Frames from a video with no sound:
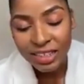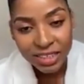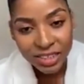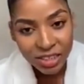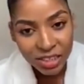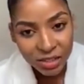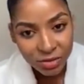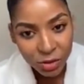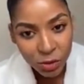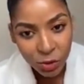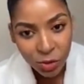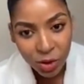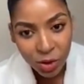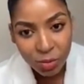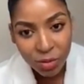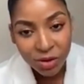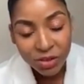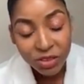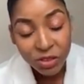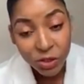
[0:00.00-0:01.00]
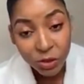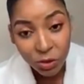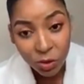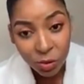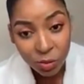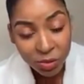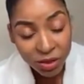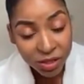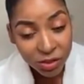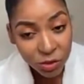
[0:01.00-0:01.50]
I didn't even know about it.
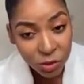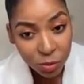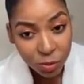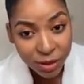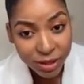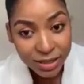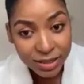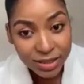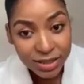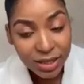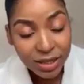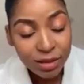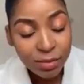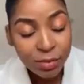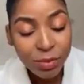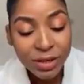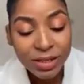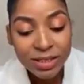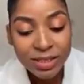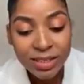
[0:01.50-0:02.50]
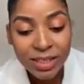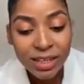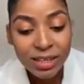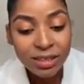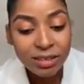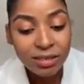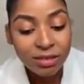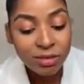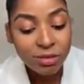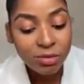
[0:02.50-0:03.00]
She complained to Palisa.
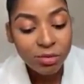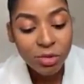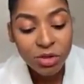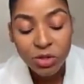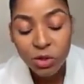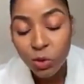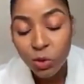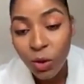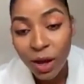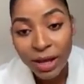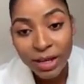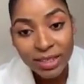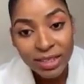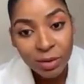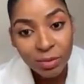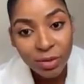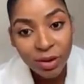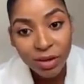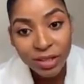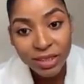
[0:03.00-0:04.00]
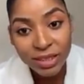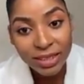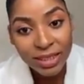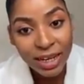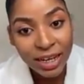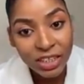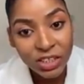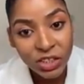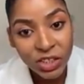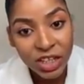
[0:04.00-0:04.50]
Palisa was quiet about
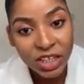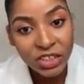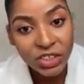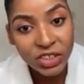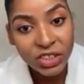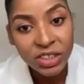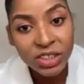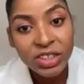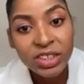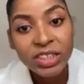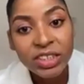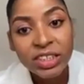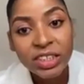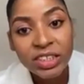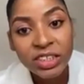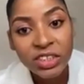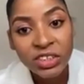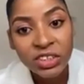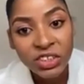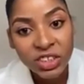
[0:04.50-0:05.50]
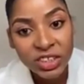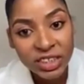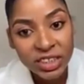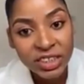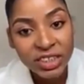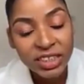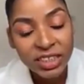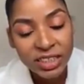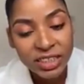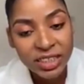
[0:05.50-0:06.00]
it, hush hush.
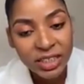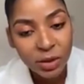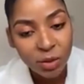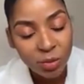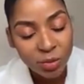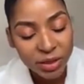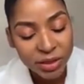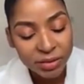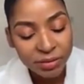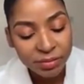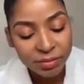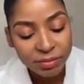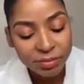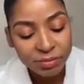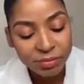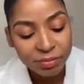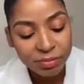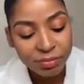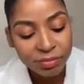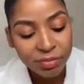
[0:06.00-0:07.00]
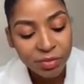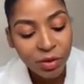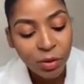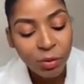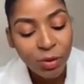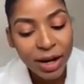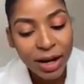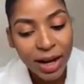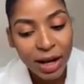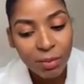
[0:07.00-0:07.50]
She didn't tell me
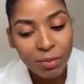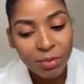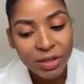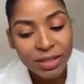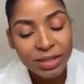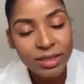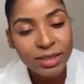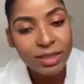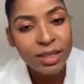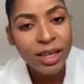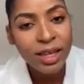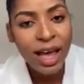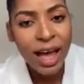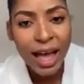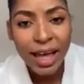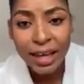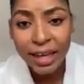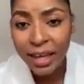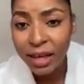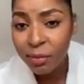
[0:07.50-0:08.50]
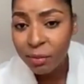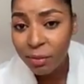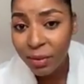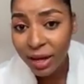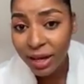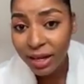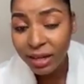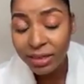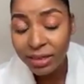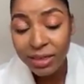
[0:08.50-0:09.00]
what happened. I
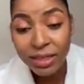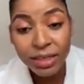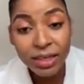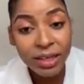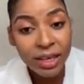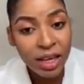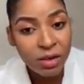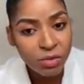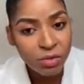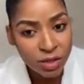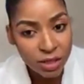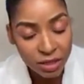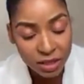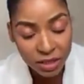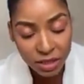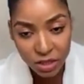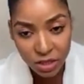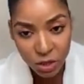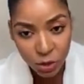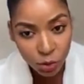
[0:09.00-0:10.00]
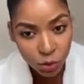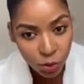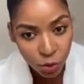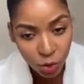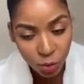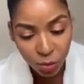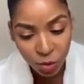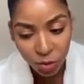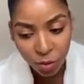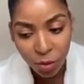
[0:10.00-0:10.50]
came back thinking everything is
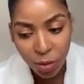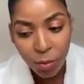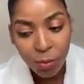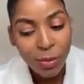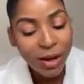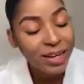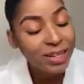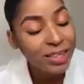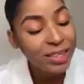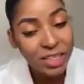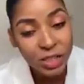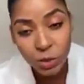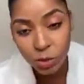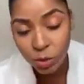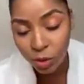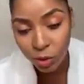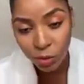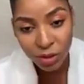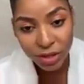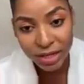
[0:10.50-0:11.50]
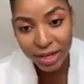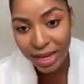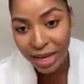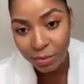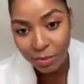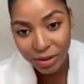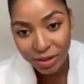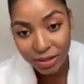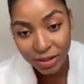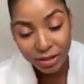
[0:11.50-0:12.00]
still normal, but things were
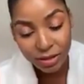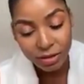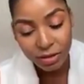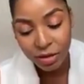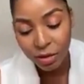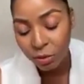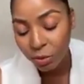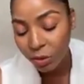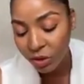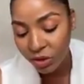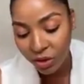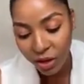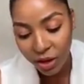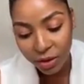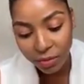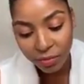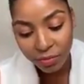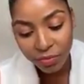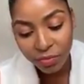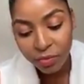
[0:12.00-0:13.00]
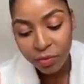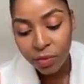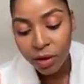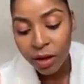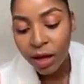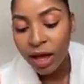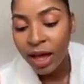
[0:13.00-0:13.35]
already happening with her.